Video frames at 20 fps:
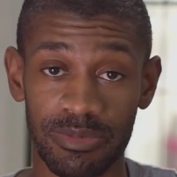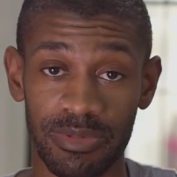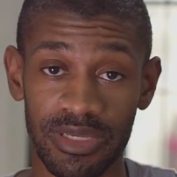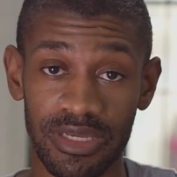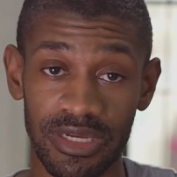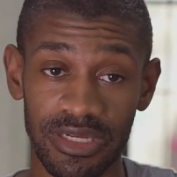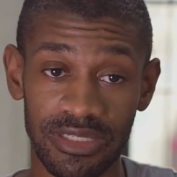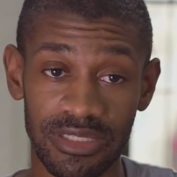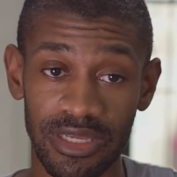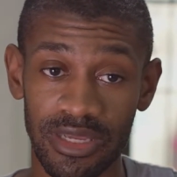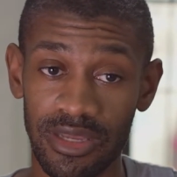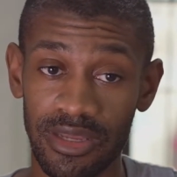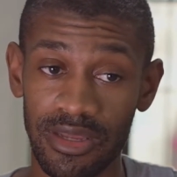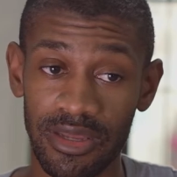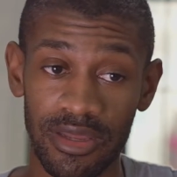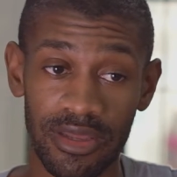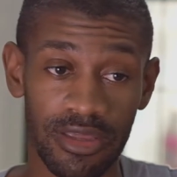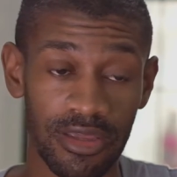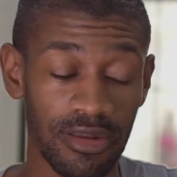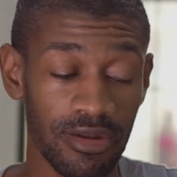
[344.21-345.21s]
Because,
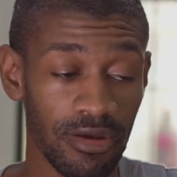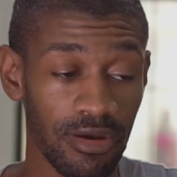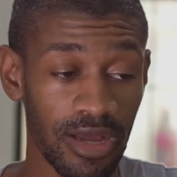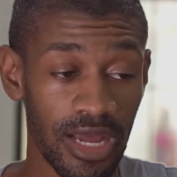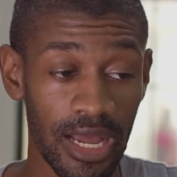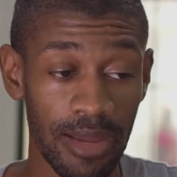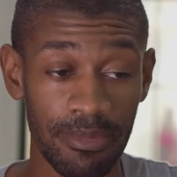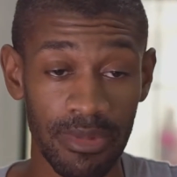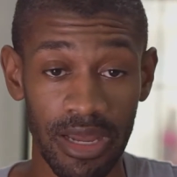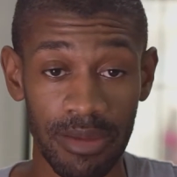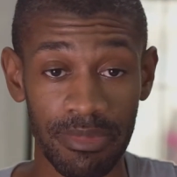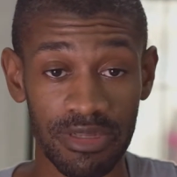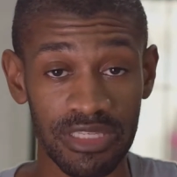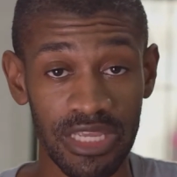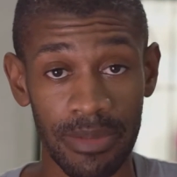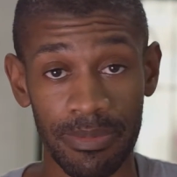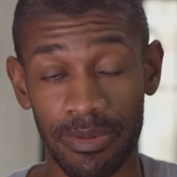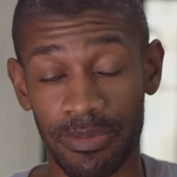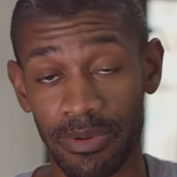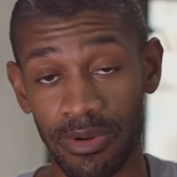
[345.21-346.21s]
you know, I'm a
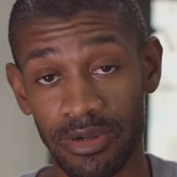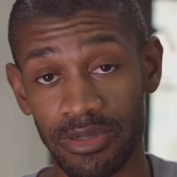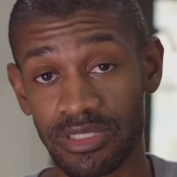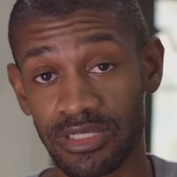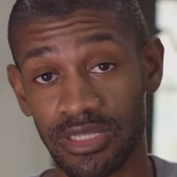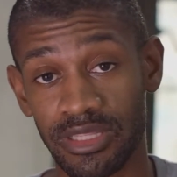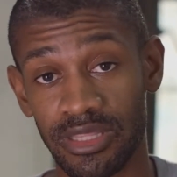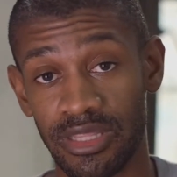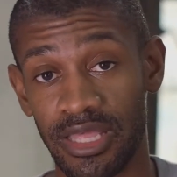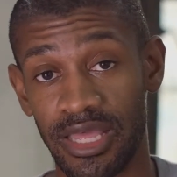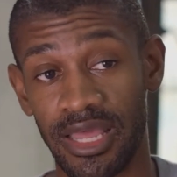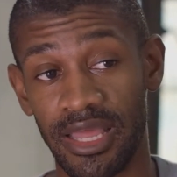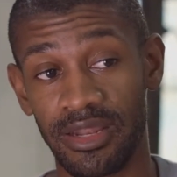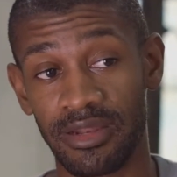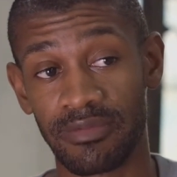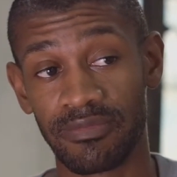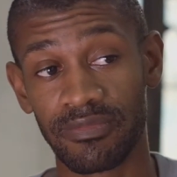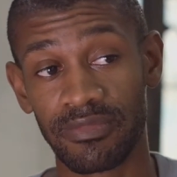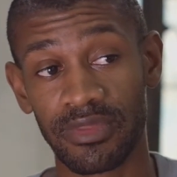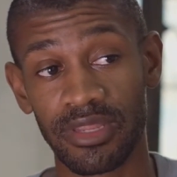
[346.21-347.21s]
type of person
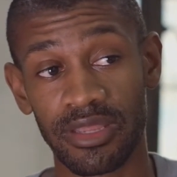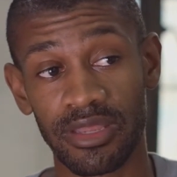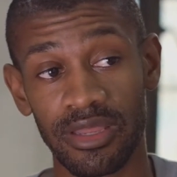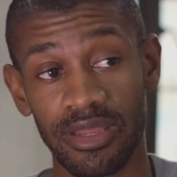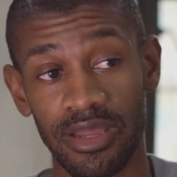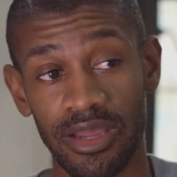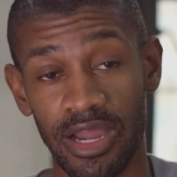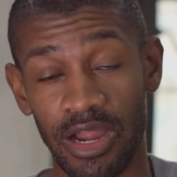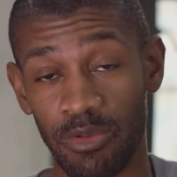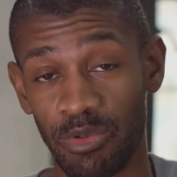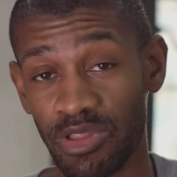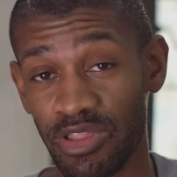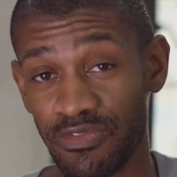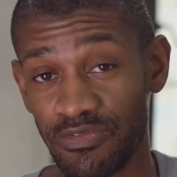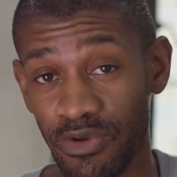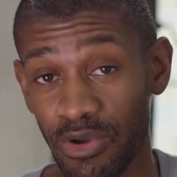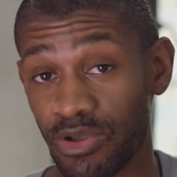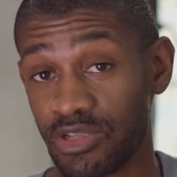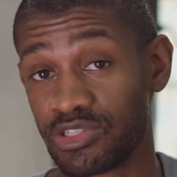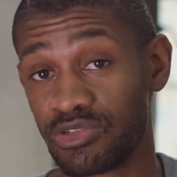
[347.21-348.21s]
that I really
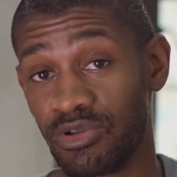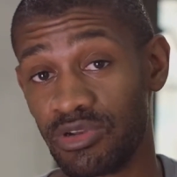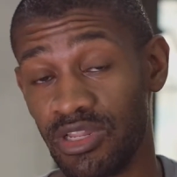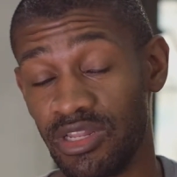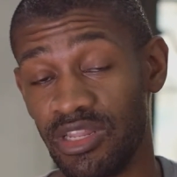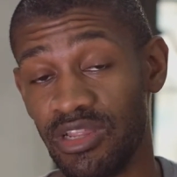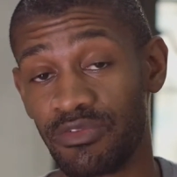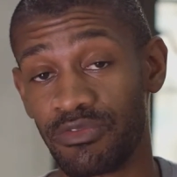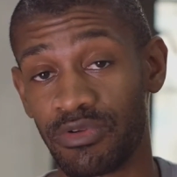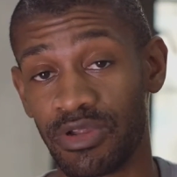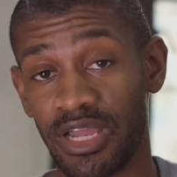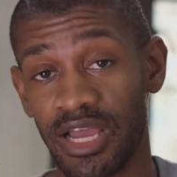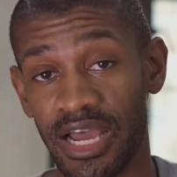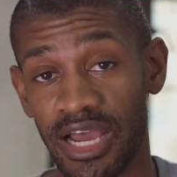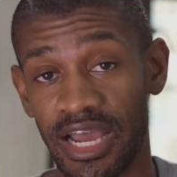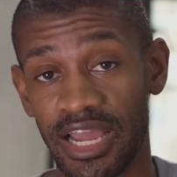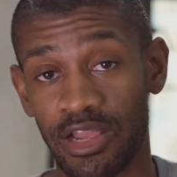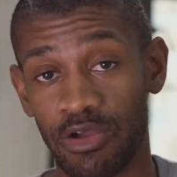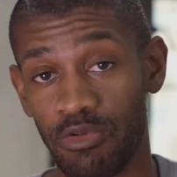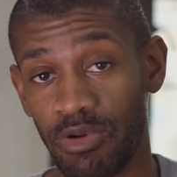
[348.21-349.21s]
focus on delivering
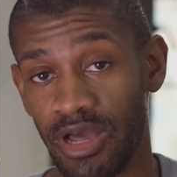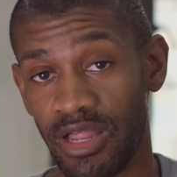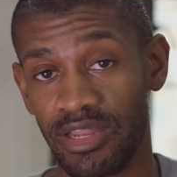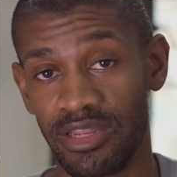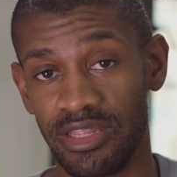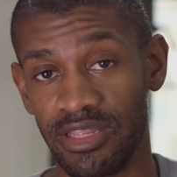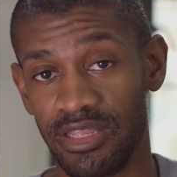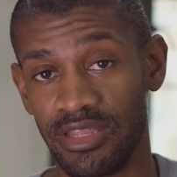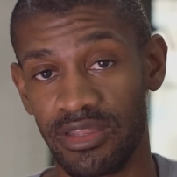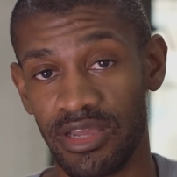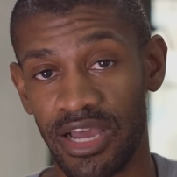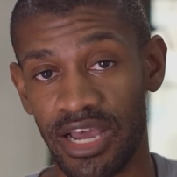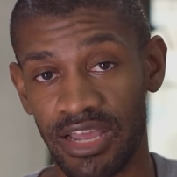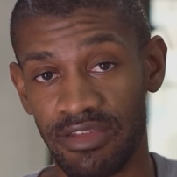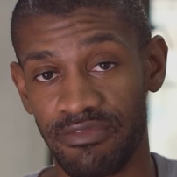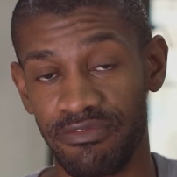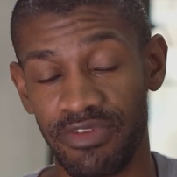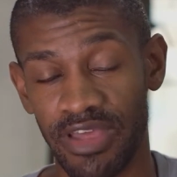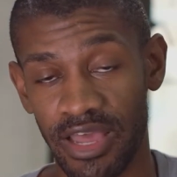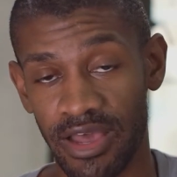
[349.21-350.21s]
high quality and high
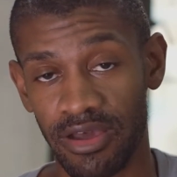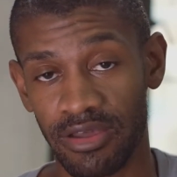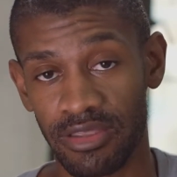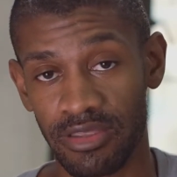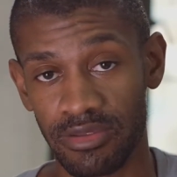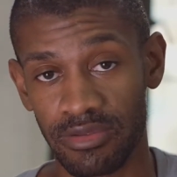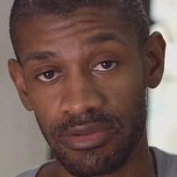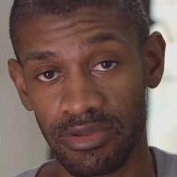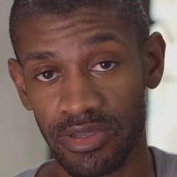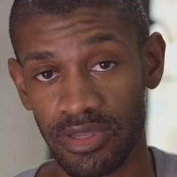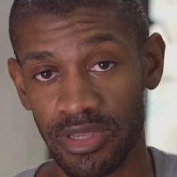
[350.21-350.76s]
value.